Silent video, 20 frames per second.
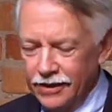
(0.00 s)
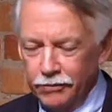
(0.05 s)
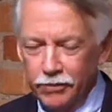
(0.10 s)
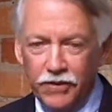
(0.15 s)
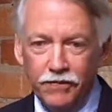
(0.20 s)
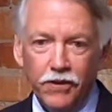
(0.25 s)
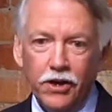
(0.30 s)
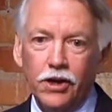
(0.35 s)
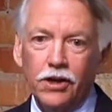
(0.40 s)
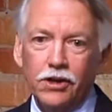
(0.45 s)
there'll
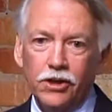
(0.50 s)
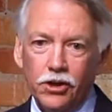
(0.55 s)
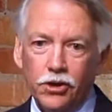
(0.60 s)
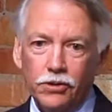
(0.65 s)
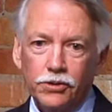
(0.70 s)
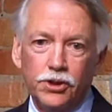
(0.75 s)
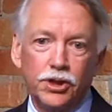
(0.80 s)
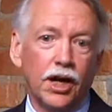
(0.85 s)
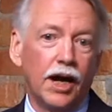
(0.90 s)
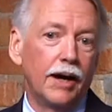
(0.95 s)
be very
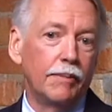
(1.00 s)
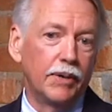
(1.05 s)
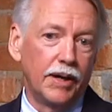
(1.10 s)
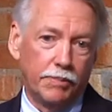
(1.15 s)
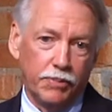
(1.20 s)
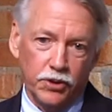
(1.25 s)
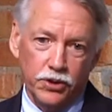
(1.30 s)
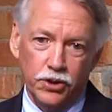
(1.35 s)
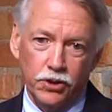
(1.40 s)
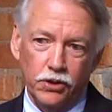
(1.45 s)
little job
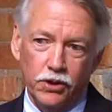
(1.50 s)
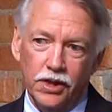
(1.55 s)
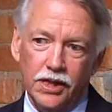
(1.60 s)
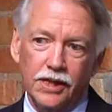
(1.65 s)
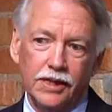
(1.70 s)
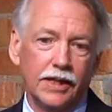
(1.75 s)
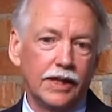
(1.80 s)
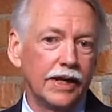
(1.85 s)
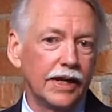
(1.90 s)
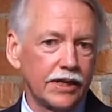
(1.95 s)

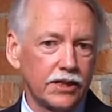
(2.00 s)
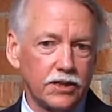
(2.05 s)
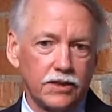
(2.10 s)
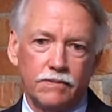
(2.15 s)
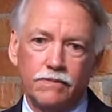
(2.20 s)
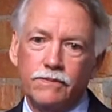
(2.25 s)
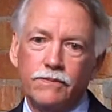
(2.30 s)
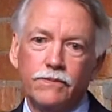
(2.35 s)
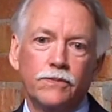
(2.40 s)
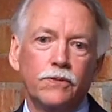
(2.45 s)
opportunity in the
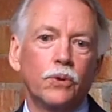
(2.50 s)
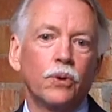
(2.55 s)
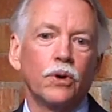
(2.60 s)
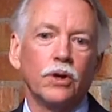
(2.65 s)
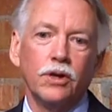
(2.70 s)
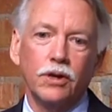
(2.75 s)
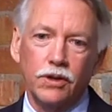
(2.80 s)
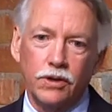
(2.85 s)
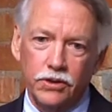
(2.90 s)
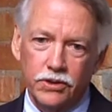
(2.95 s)
next four
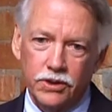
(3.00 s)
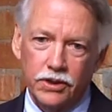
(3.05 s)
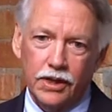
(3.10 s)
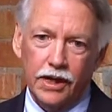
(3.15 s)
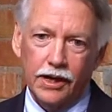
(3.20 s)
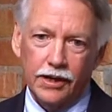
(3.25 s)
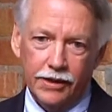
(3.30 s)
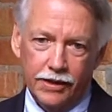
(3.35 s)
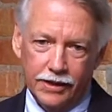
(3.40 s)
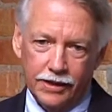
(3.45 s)
years,
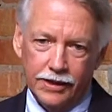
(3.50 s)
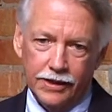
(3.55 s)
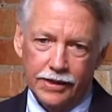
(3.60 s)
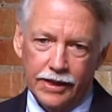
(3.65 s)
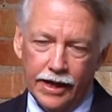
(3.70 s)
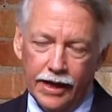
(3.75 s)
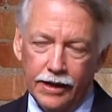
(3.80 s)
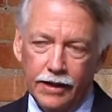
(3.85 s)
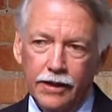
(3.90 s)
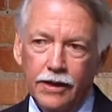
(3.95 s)
I think, in
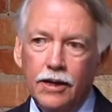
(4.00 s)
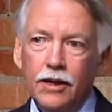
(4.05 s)
that.